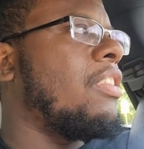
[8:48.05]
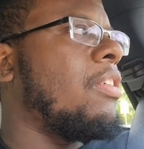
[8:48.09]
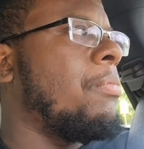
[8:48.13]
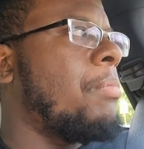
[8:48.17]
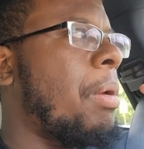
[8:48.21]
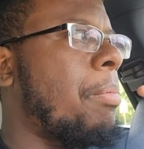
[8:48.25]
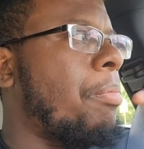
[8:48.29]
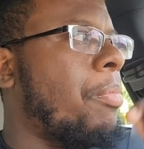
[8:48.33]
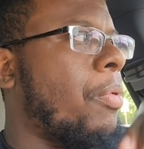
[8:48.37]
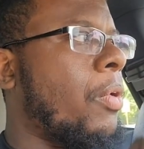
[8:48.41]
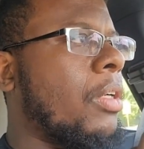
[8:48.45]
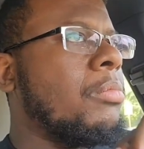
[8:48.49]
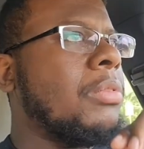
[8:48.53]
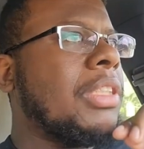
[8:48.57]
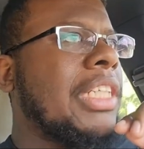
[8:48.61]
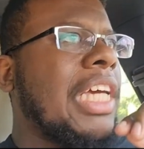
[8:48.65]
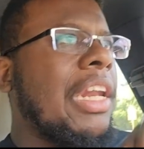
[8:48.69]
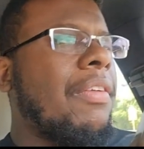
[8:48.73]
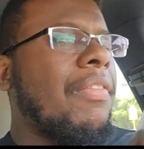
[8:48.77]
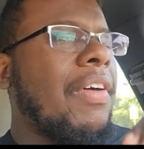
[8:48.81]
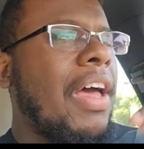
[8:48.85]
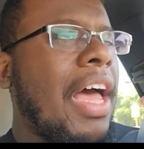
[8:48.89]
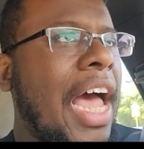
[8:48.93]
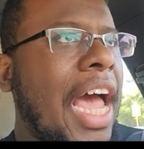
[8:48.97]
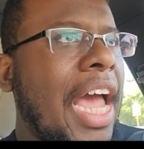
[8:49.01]
So my program is
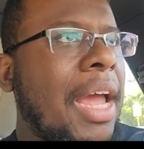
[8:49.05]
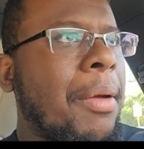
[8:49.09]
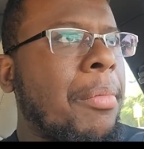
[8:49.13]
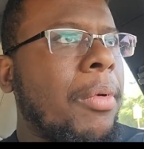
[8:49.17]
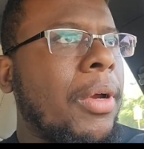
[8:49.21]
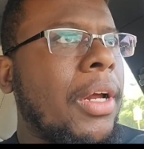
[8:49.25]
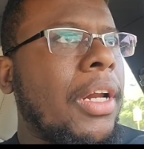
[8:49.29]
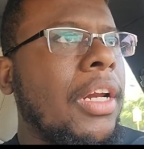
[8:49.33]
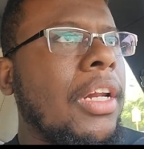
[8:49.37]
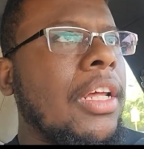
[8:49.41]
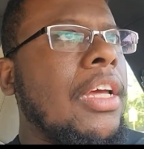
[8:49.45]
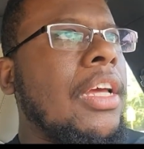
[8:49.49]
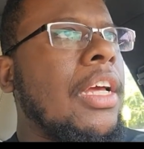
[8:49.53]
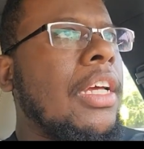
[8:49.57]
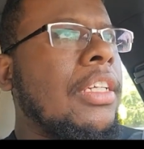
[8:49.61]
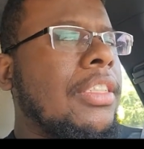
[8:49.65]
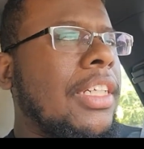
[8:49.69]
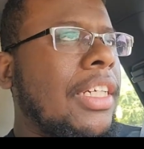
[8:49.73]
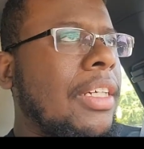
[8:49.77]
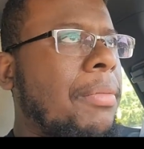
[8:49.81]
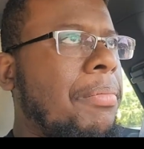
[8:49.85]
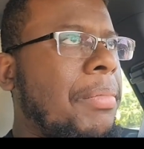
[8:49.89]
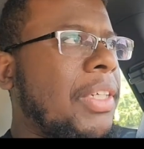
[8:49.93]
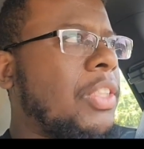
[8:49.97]
kind of a hybrid. It's like